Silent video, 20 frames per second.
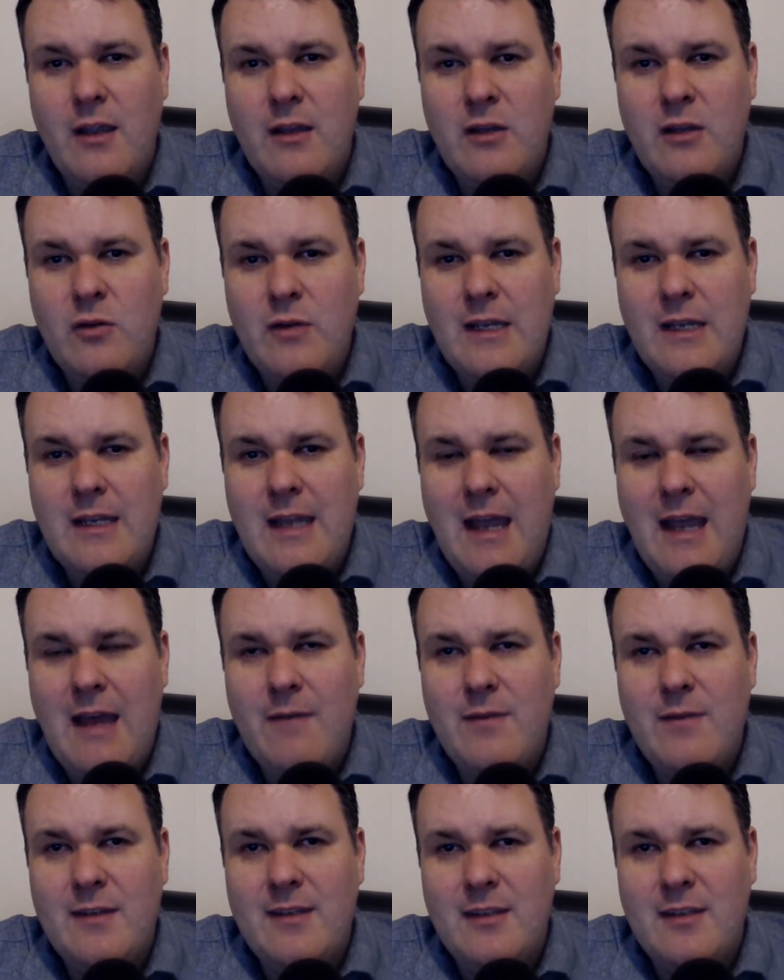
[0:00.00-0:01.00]
You need to
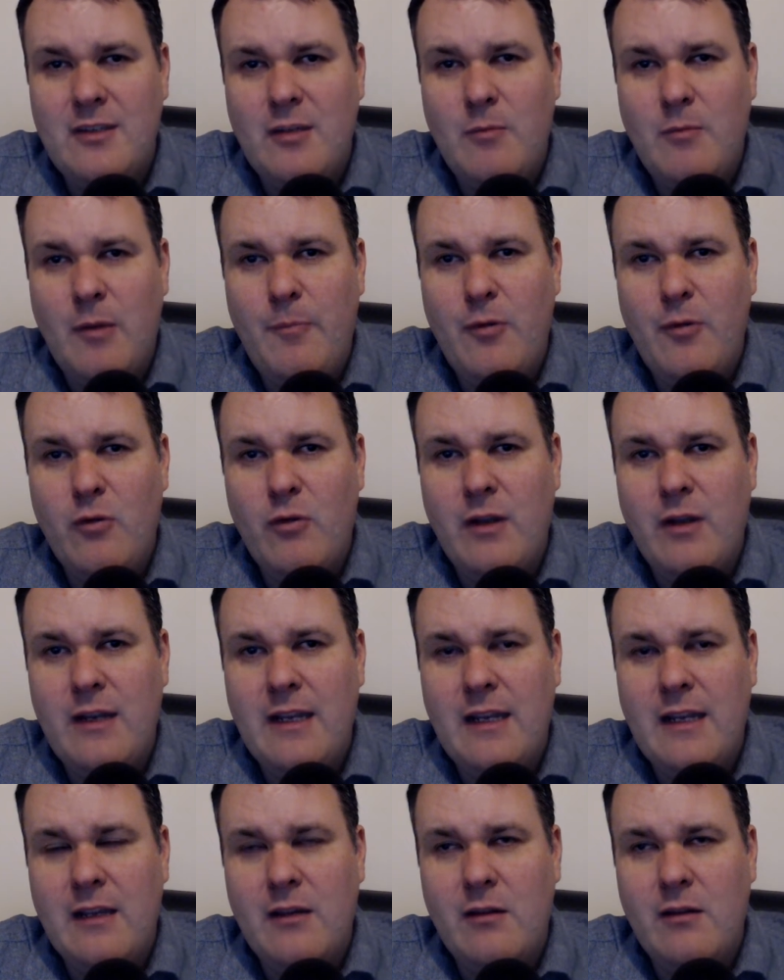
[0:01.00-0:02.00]
have the system up and
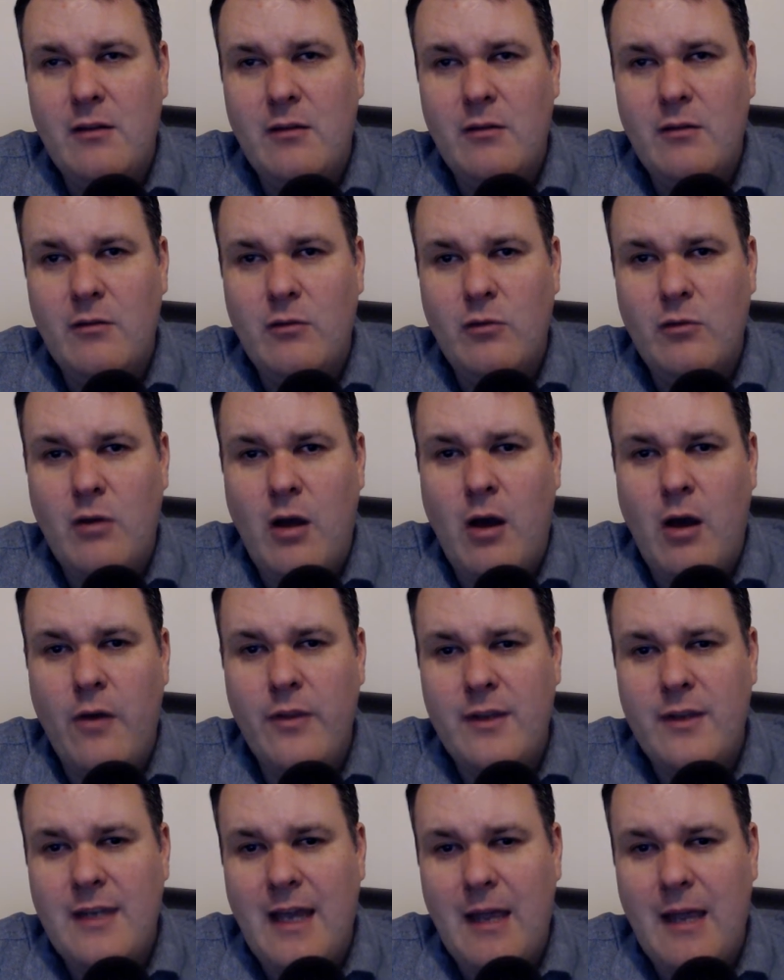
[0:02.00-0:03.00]
running all
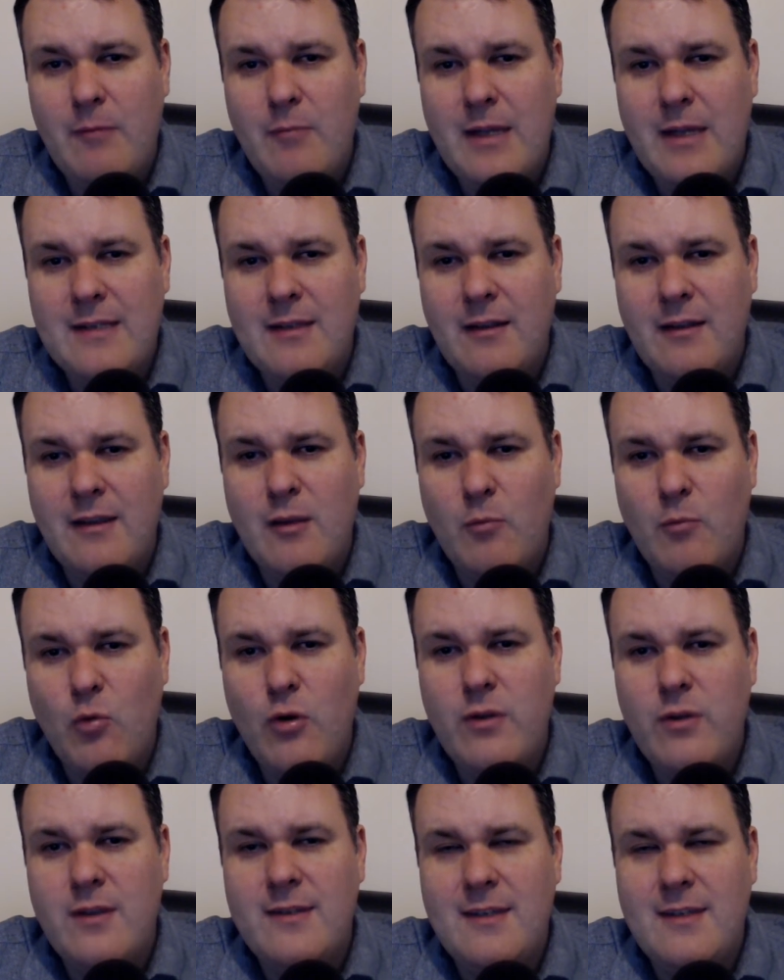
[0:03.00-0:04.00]
the time, basically. The
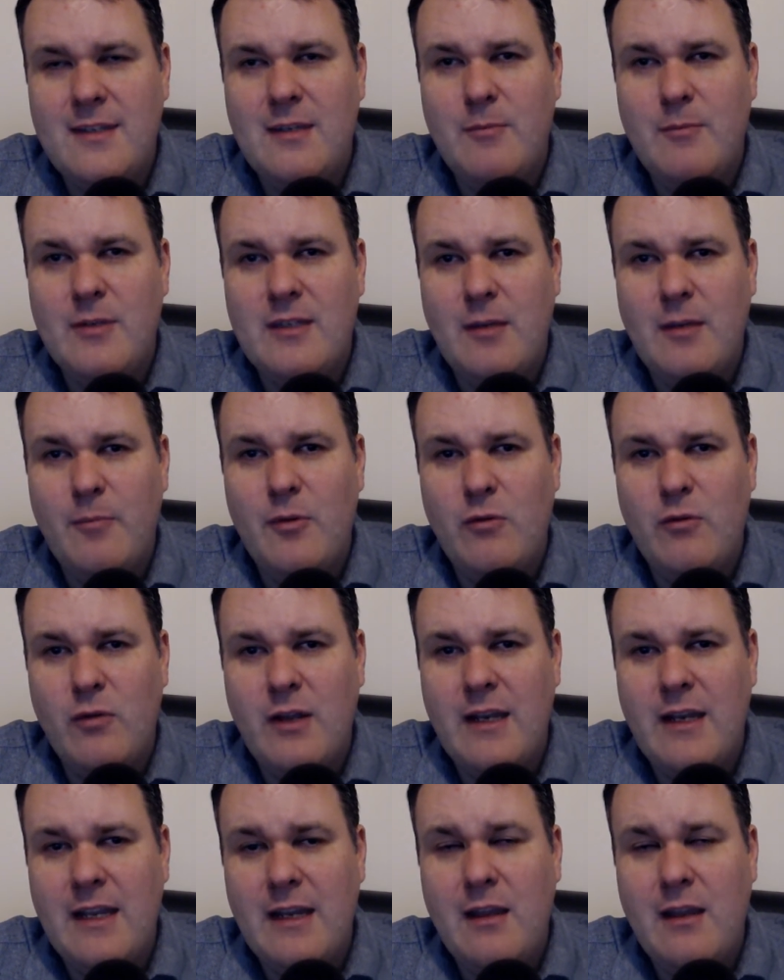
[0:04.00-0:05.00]
more the system is up and
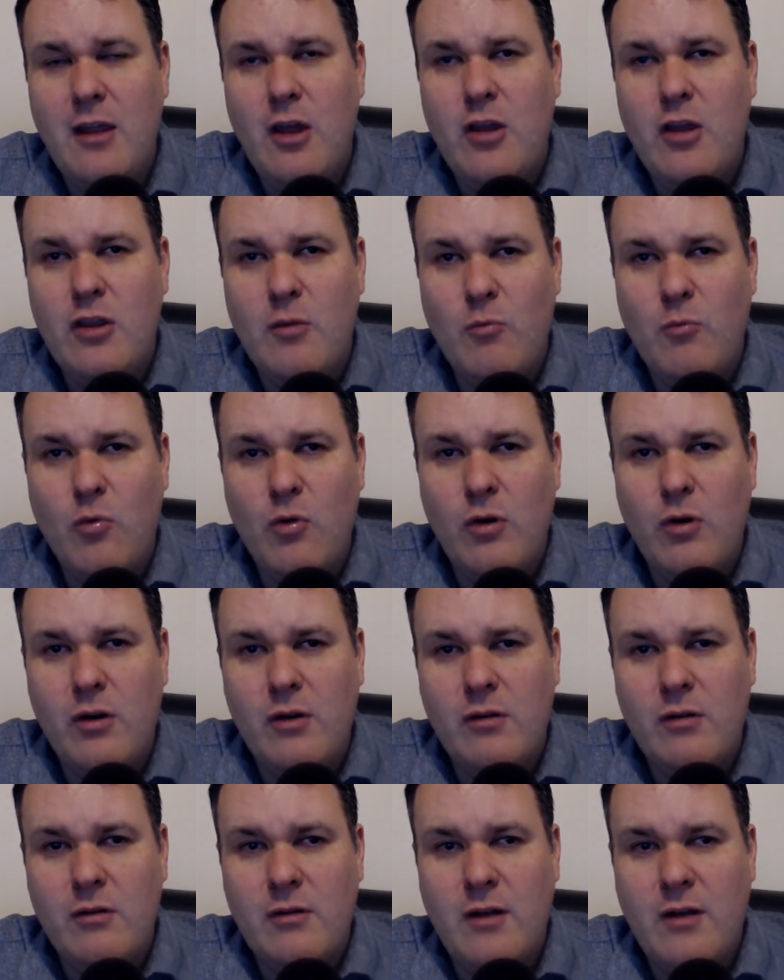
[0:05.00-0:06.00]
running, the
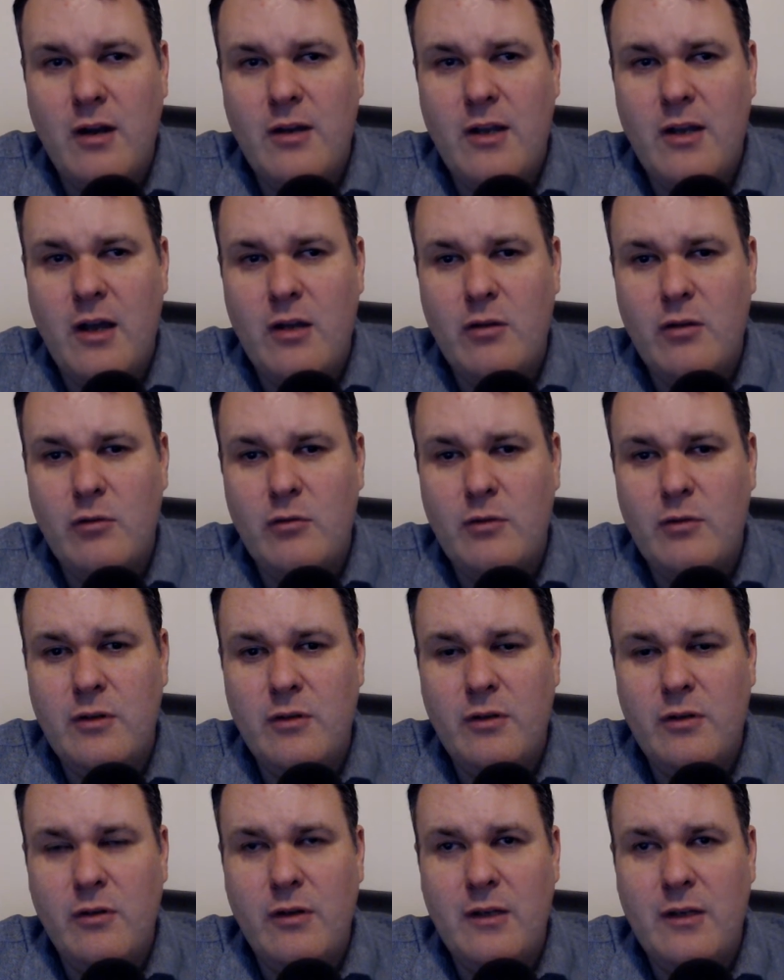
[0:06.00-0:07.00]
more Cardano
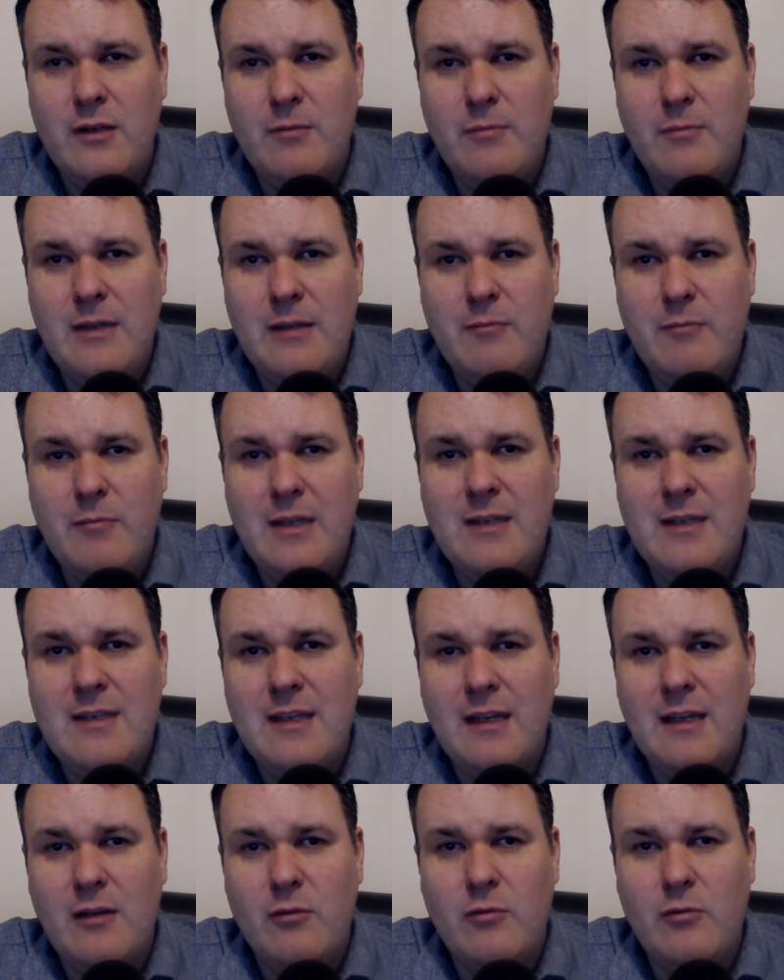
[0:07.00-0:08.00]
you're going to be
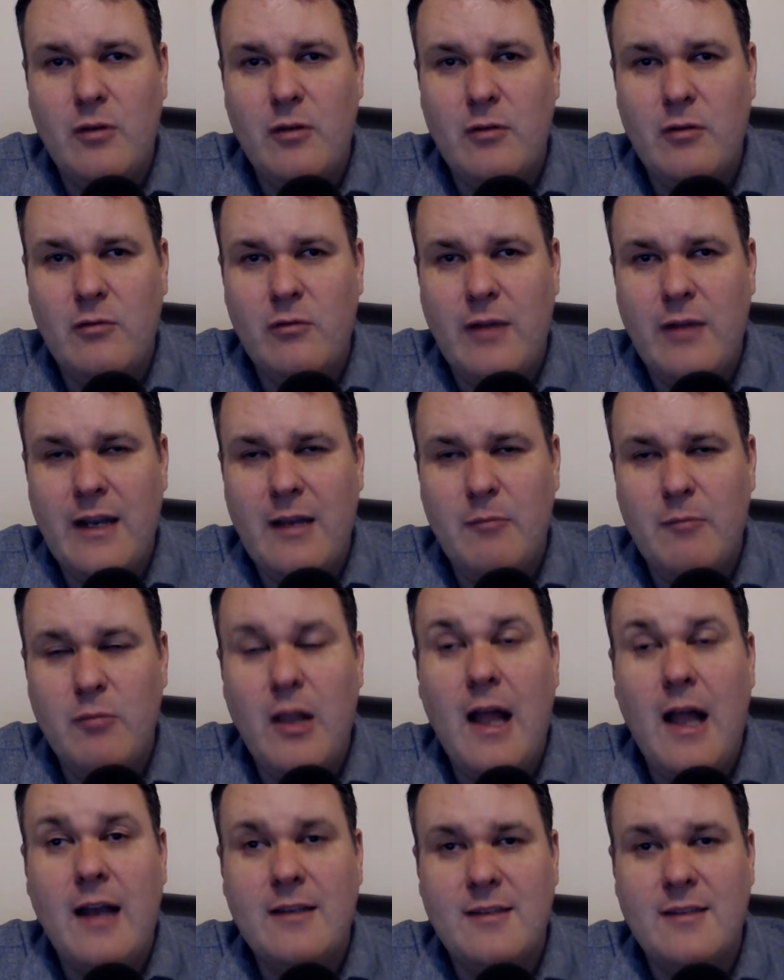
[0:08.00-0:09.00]
minting or creating
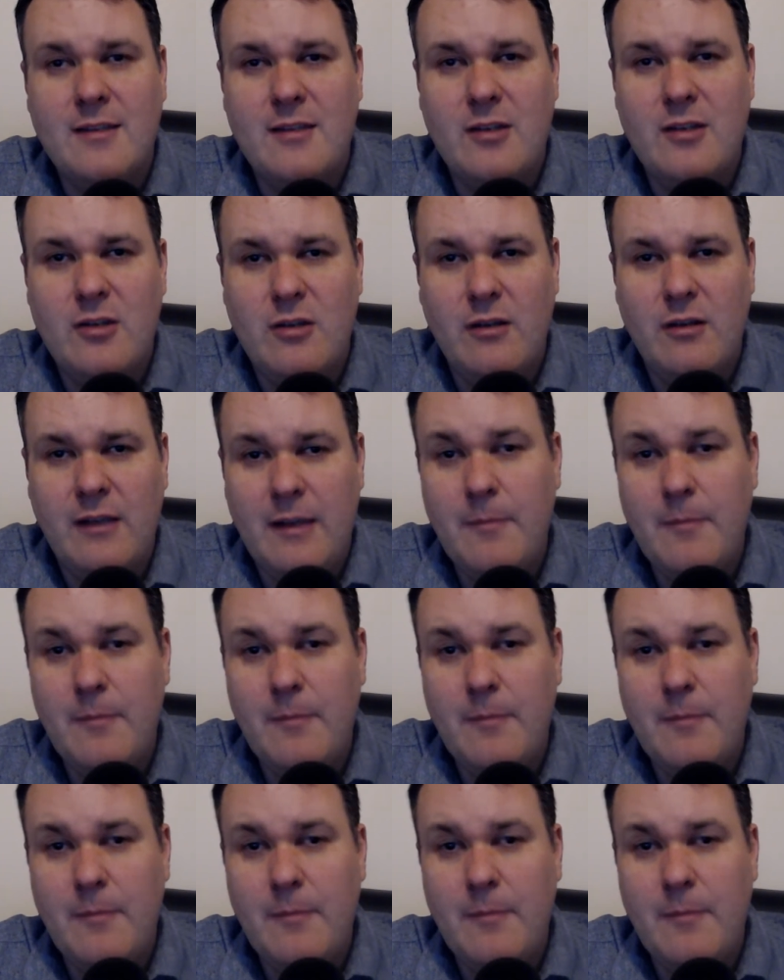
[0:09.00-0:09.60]
blocks, essentially.